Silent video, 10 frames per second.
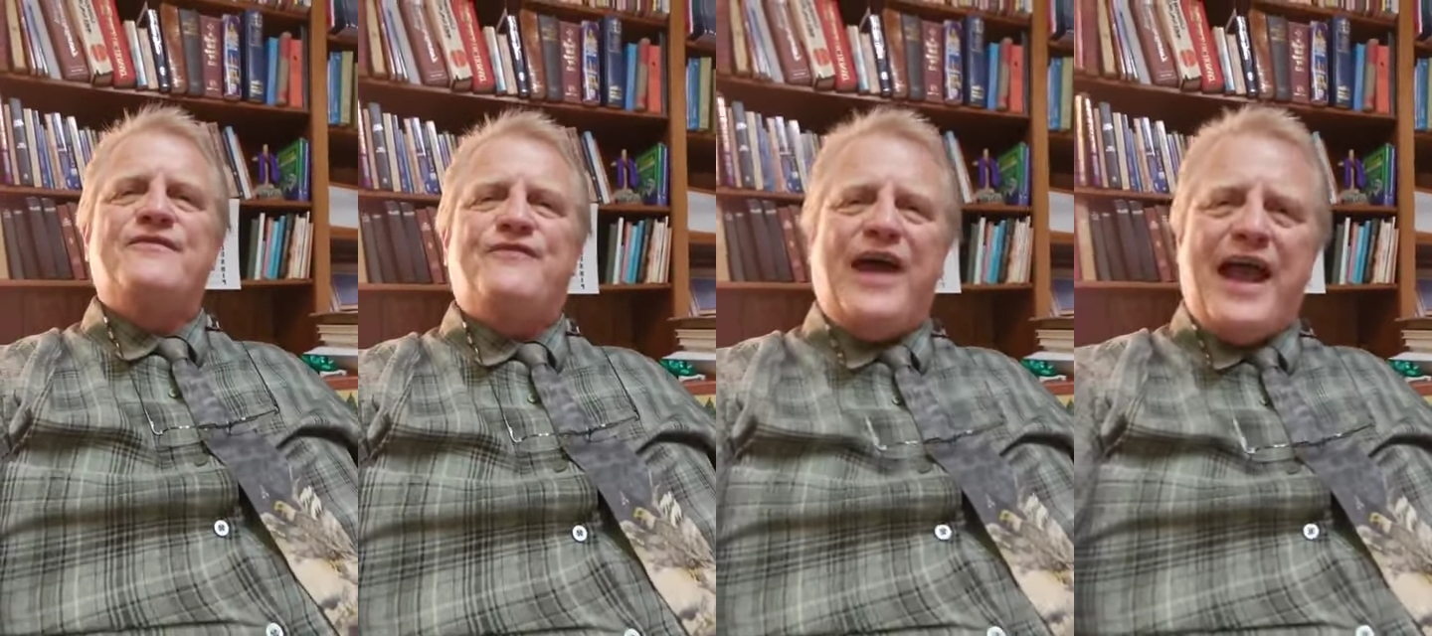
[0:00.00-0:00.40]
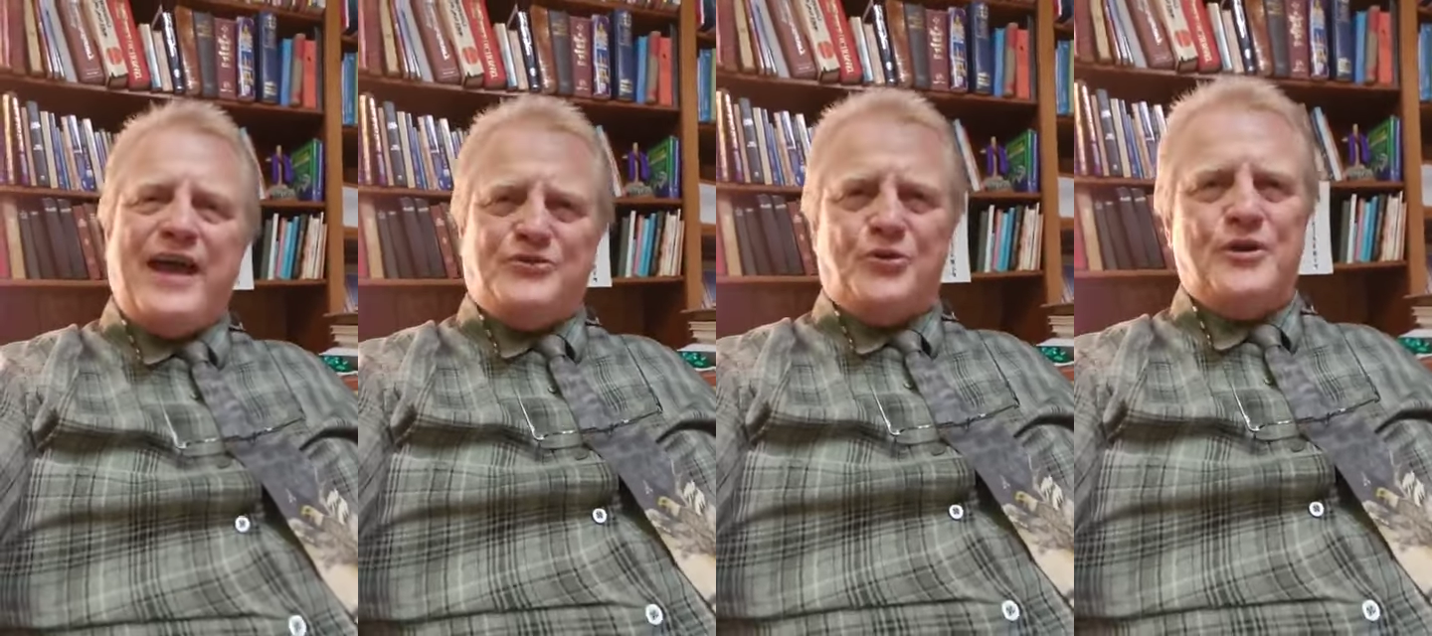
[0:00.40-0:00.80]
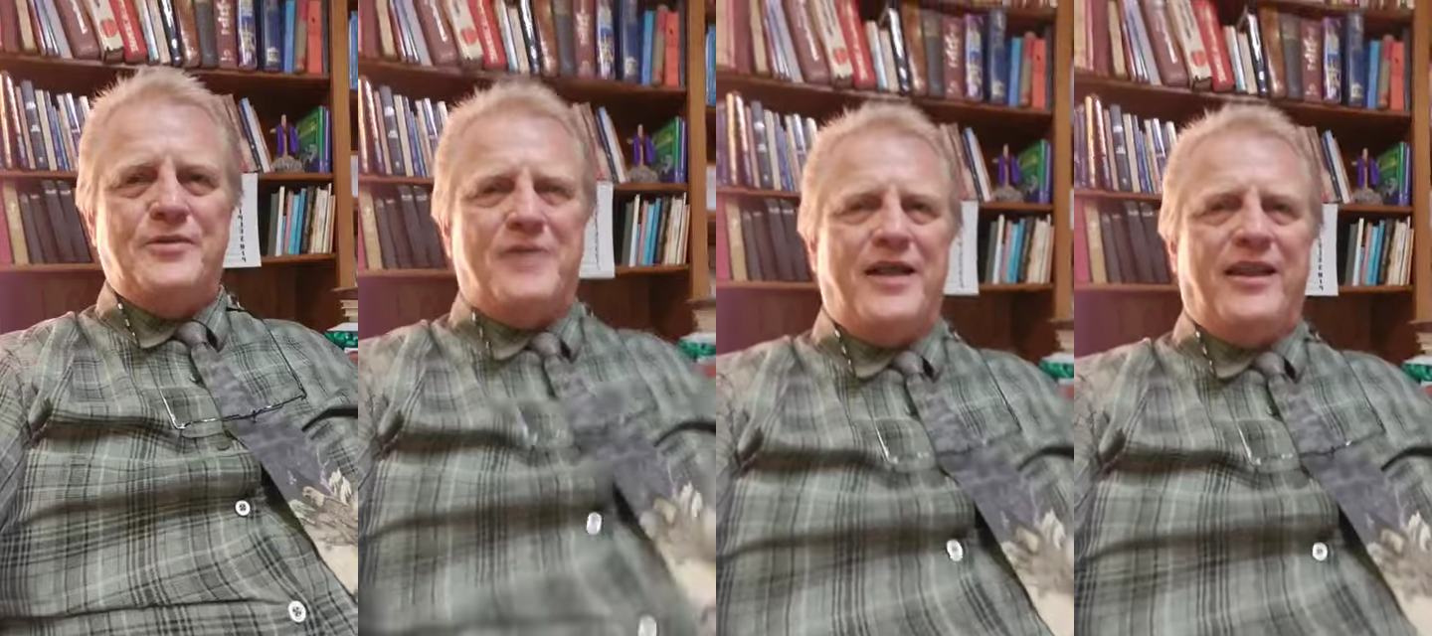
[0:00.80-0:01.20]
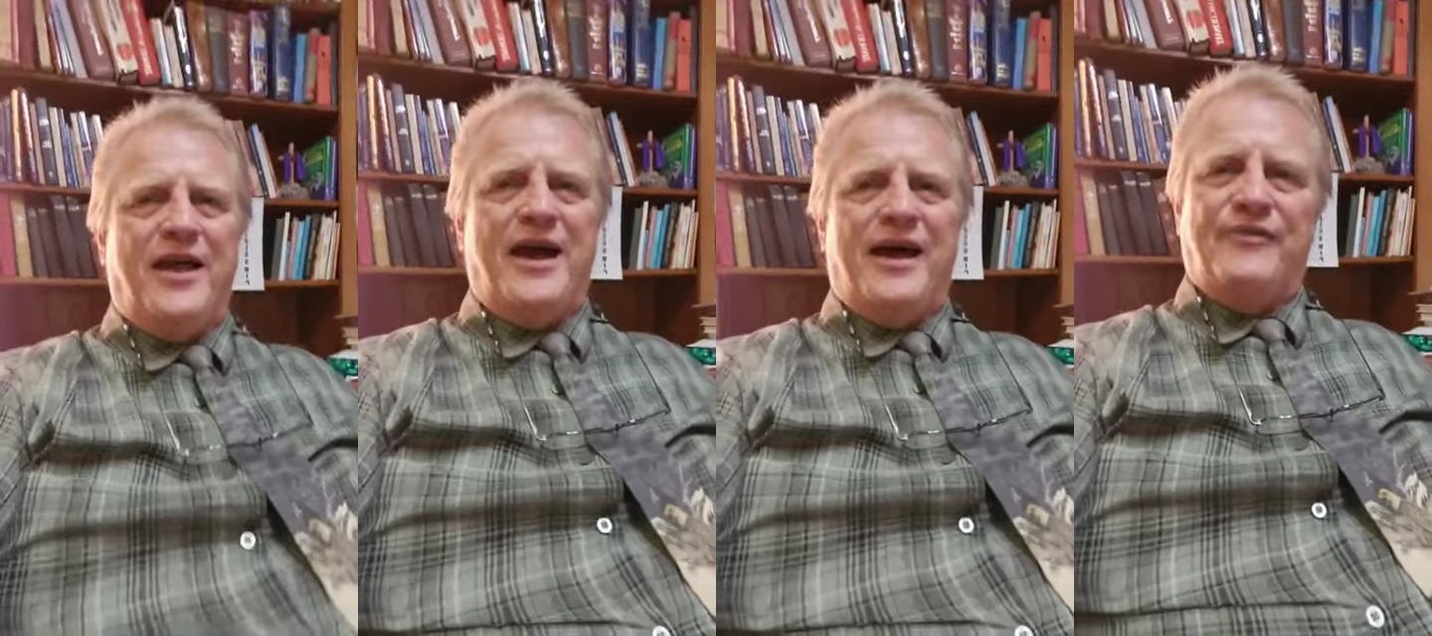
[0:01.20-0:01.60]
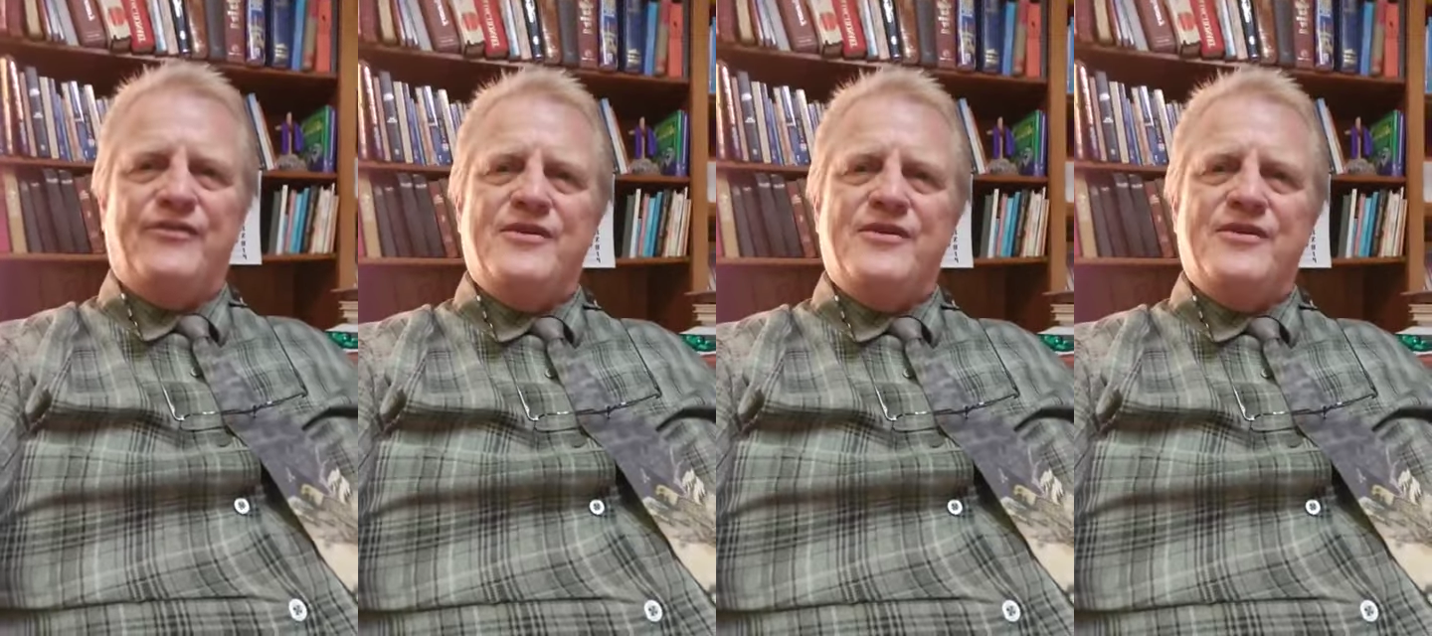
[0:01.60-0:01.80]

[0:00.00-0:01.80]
factor in my life.